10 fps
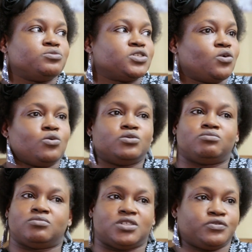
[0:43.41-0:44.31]
was a whole
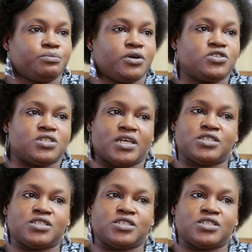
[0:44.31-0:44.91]
different person.